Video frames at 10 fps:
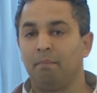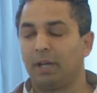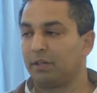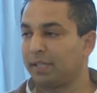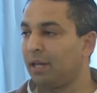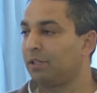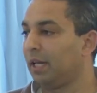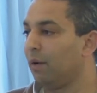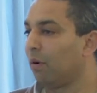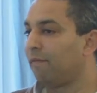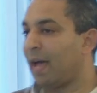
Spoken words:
Because actually what